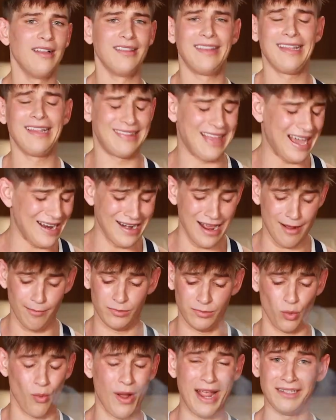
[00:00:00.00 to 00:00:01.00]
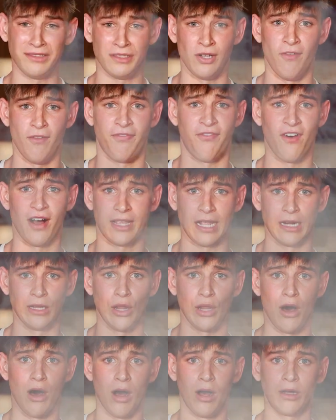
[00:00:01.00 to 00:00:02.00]
that name's way too fucking
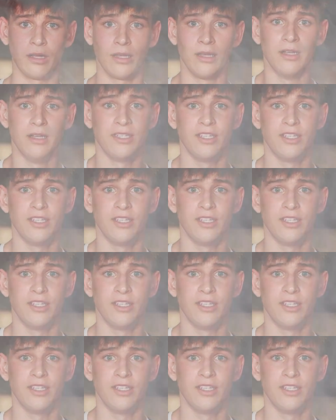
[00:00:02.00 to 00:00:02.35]
long.